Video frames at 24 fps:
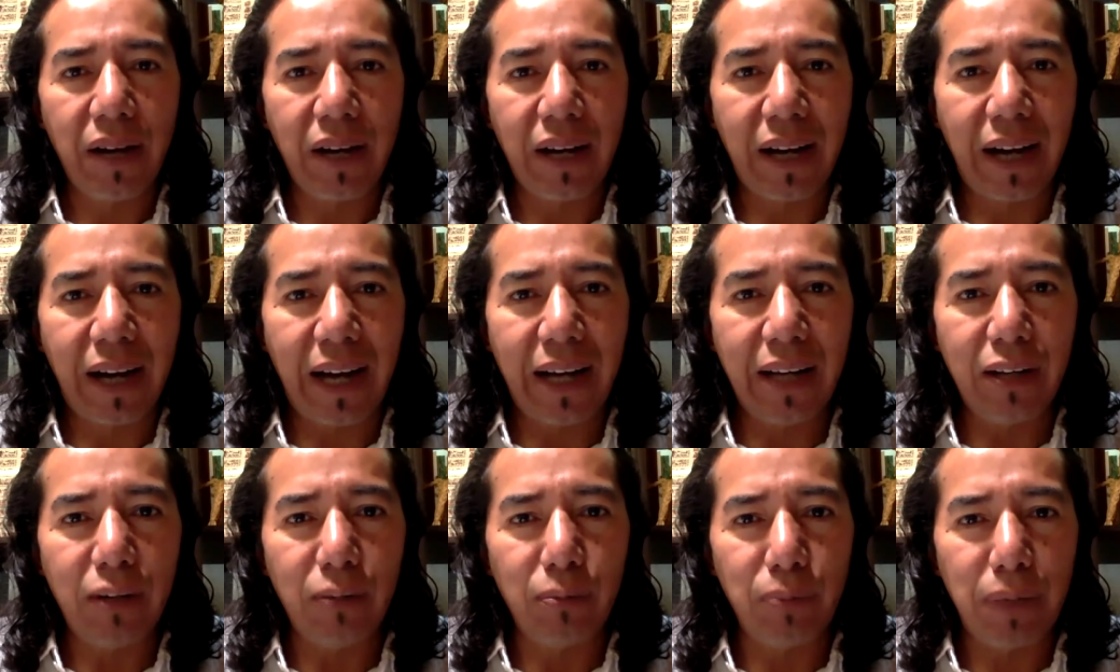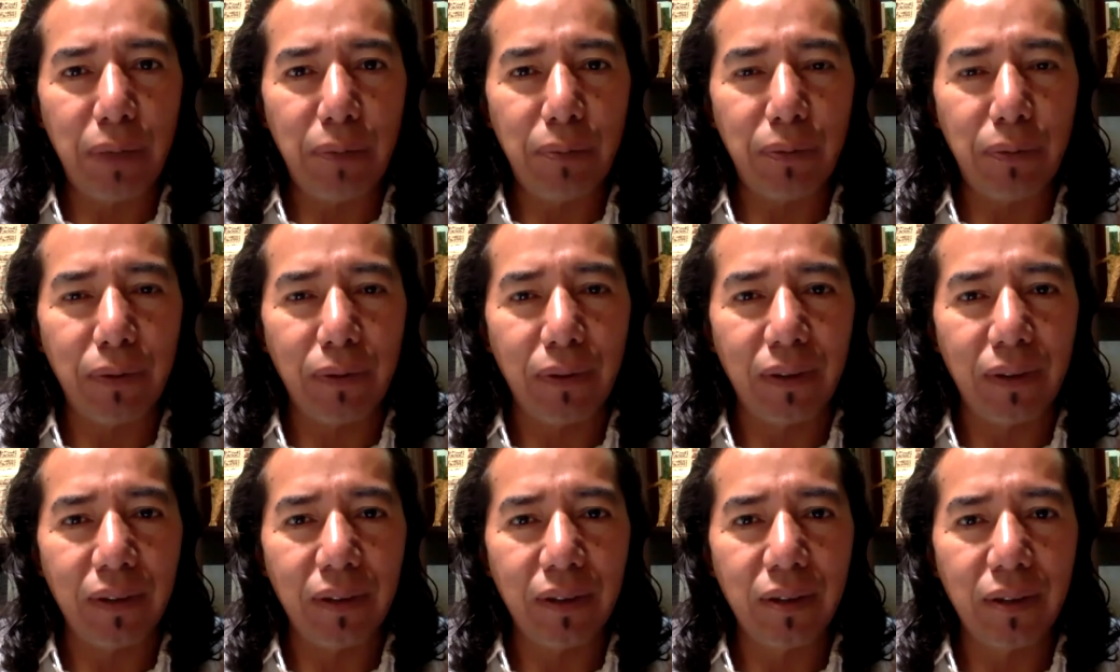kind of
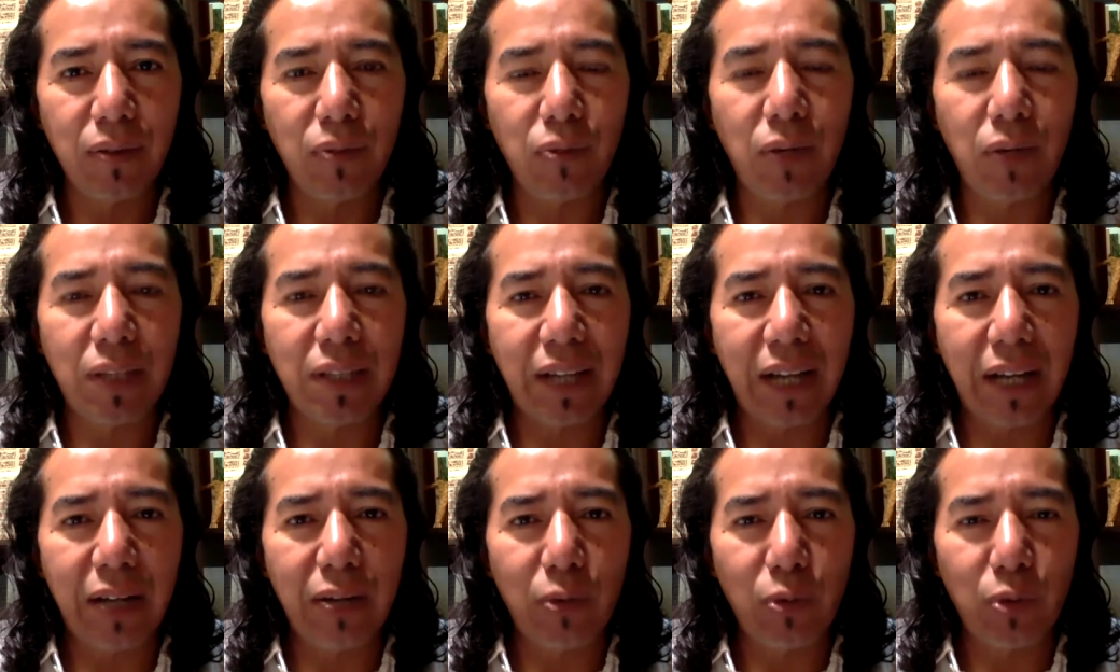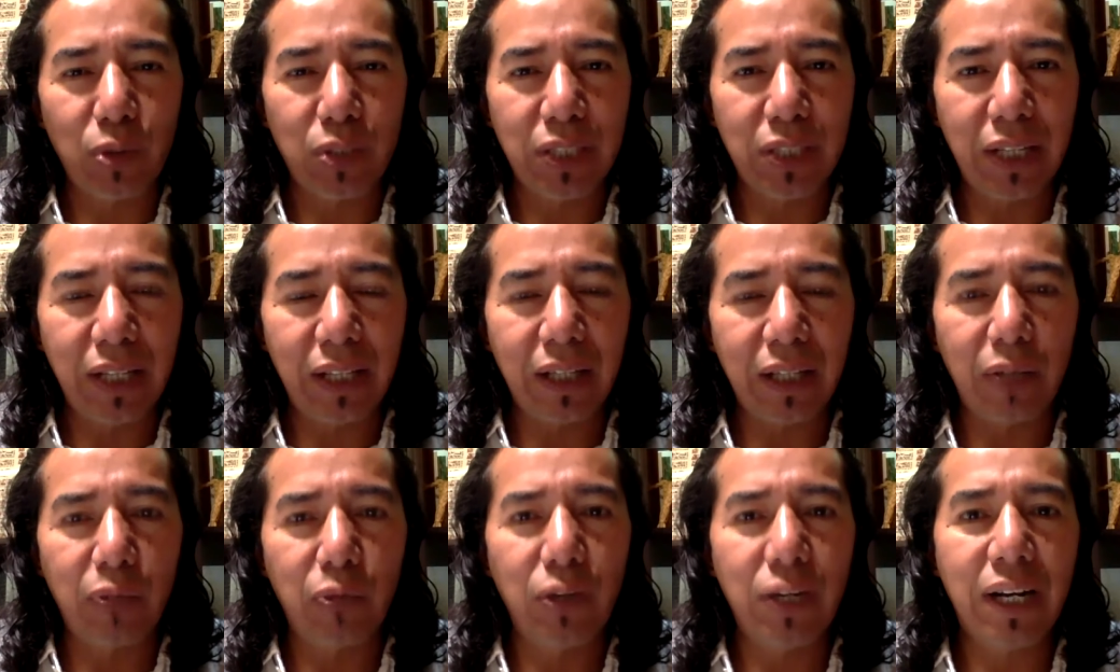people, what kind of
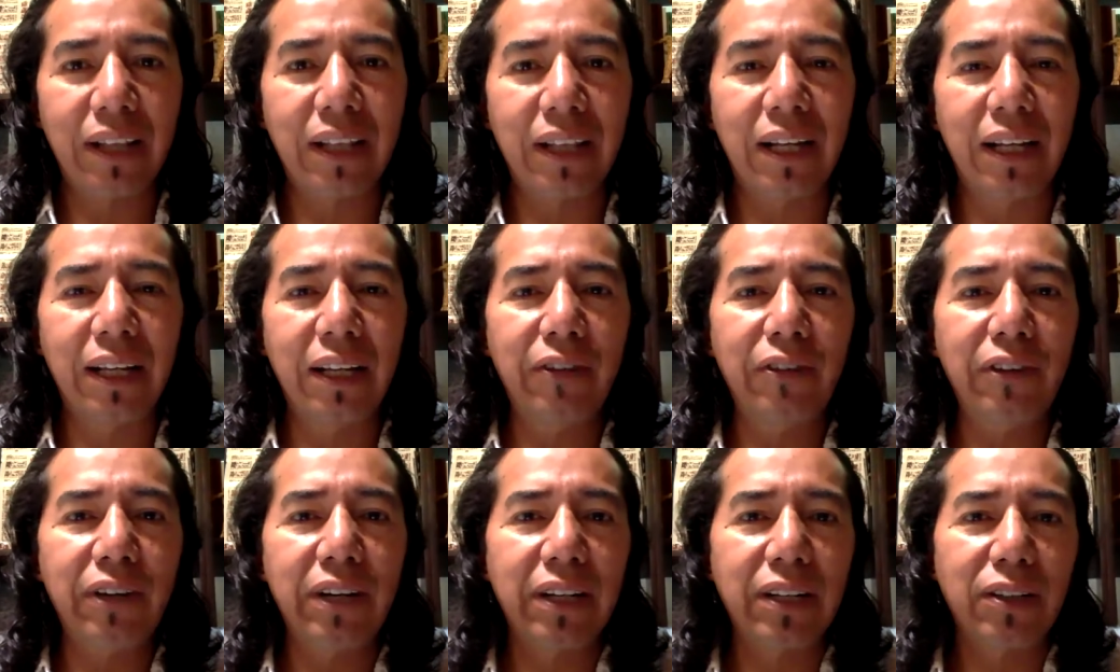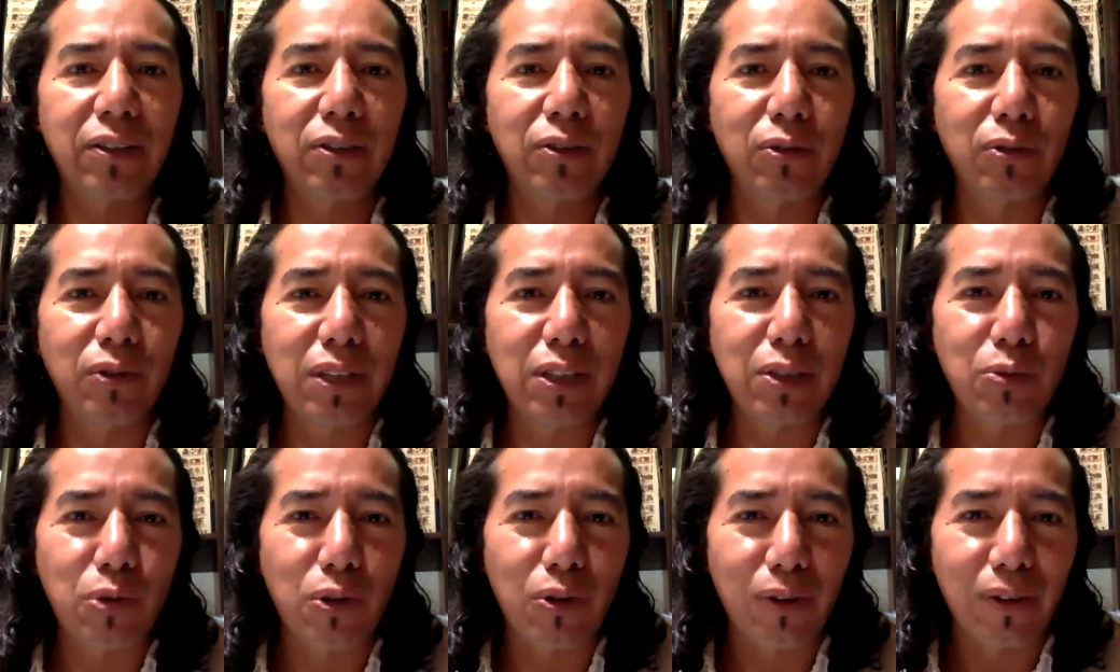children we are delivering to
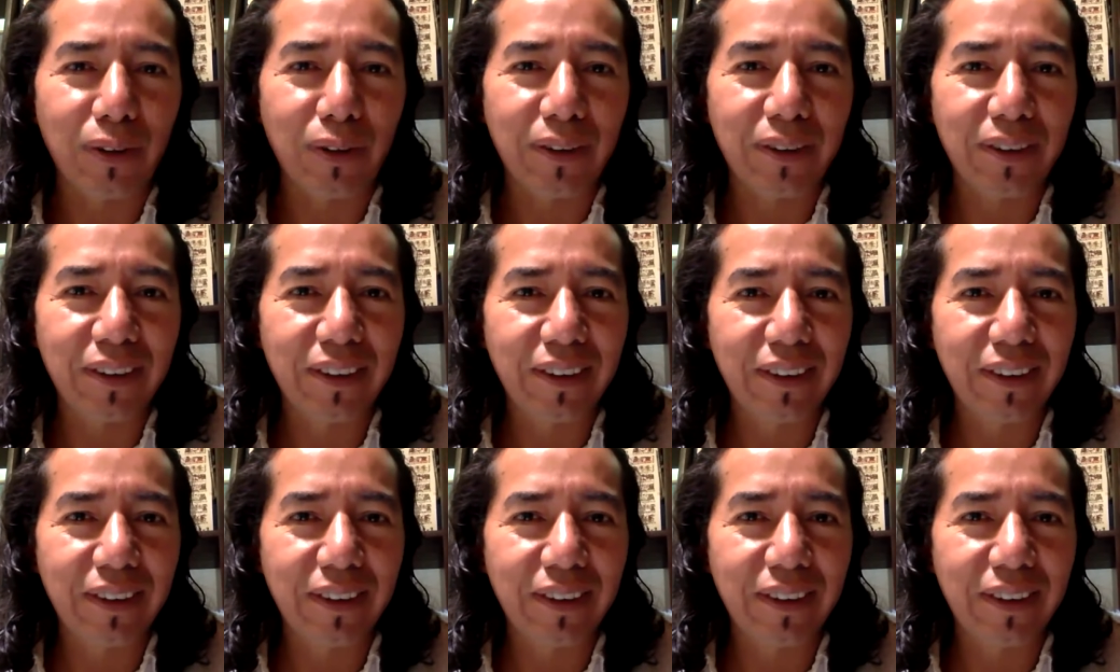this world.